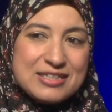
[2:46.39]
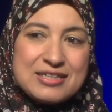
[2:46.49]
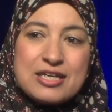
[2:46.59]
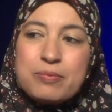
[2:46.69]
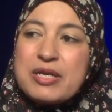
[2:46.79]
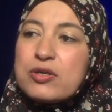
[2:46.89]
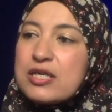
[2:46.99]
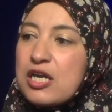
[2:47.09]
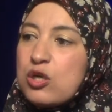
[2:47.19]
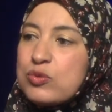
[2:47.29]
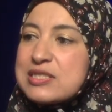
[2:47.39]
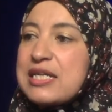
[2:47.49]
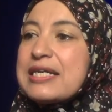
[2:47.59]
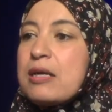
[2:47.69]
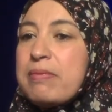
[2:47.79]
that America was
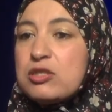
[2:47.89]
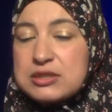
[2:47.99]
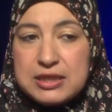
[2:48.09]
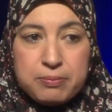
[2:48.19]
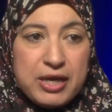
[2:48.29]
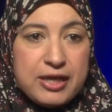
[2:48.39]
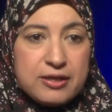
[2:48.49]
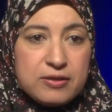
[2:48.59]
like a melting pot.